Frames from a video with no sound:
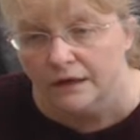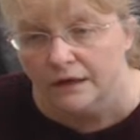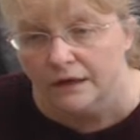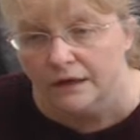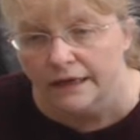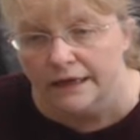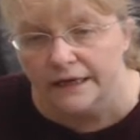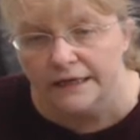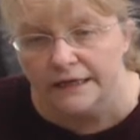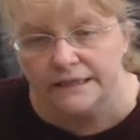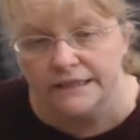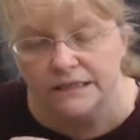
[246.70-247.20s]

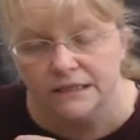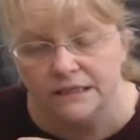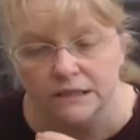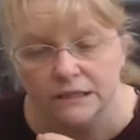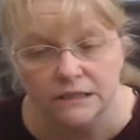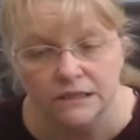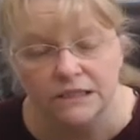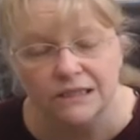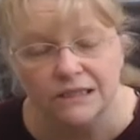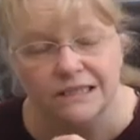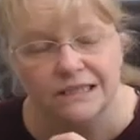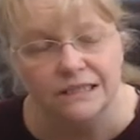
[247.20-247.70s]
it should
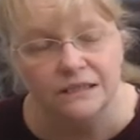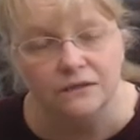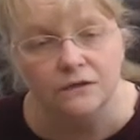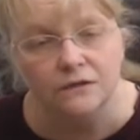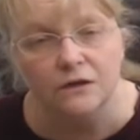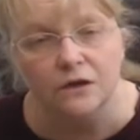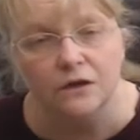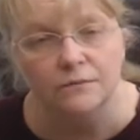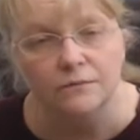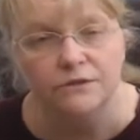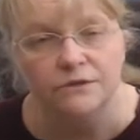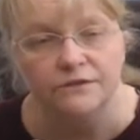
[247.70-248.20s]
still
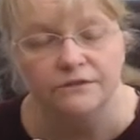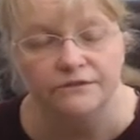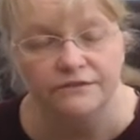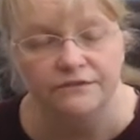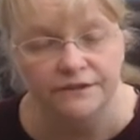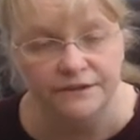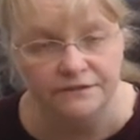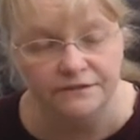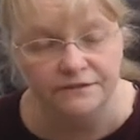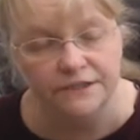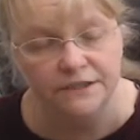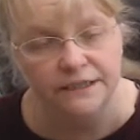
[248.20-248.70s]
come to
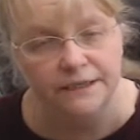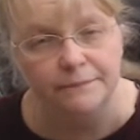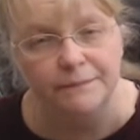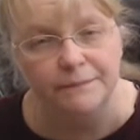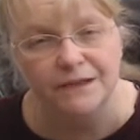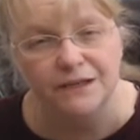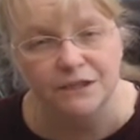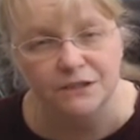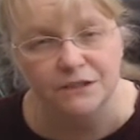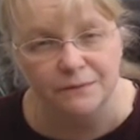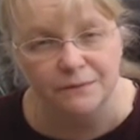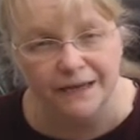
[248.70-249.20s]
50
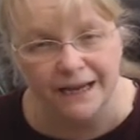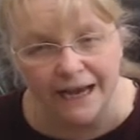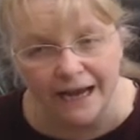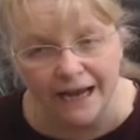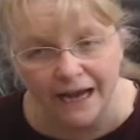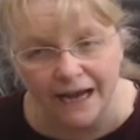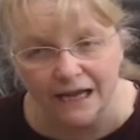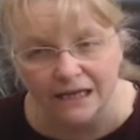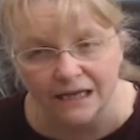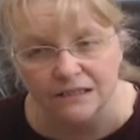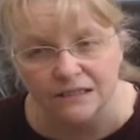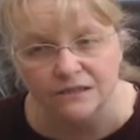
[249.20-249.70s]
because we
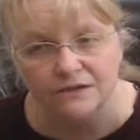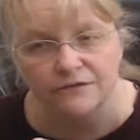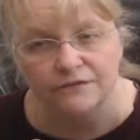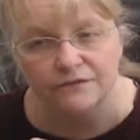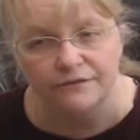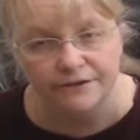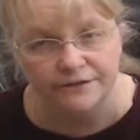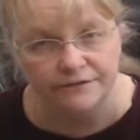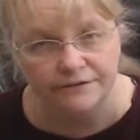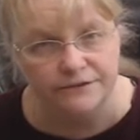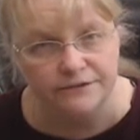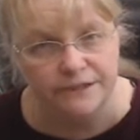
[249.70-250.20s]
asked
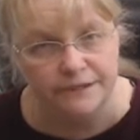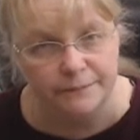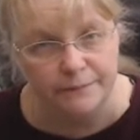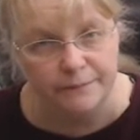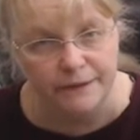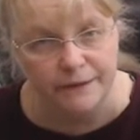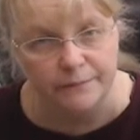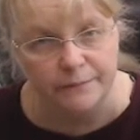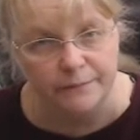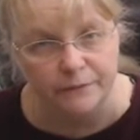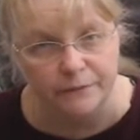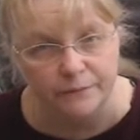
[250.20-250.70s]
50
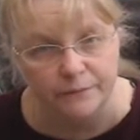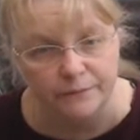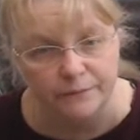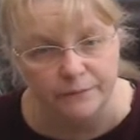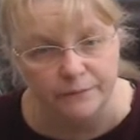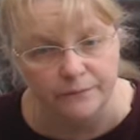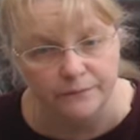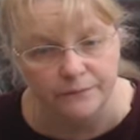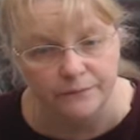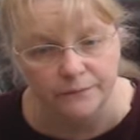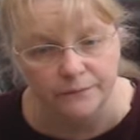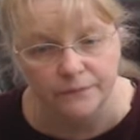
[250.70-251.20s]
people.
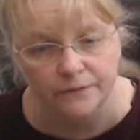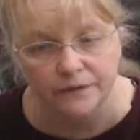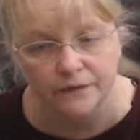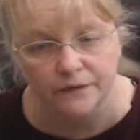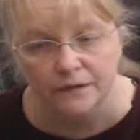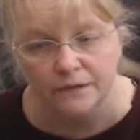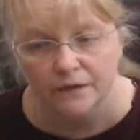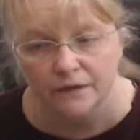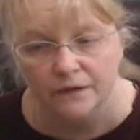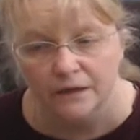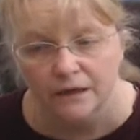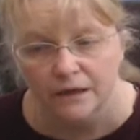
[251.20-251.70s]

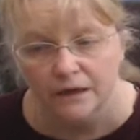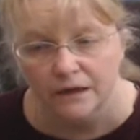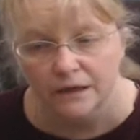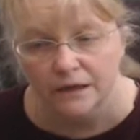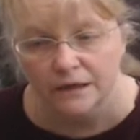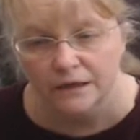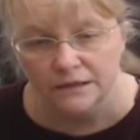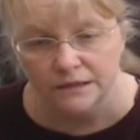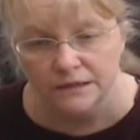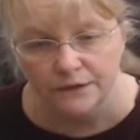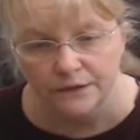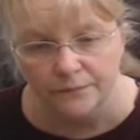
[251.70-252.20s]

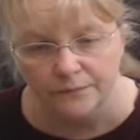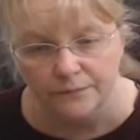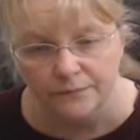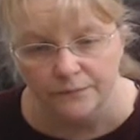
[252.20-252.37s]
So,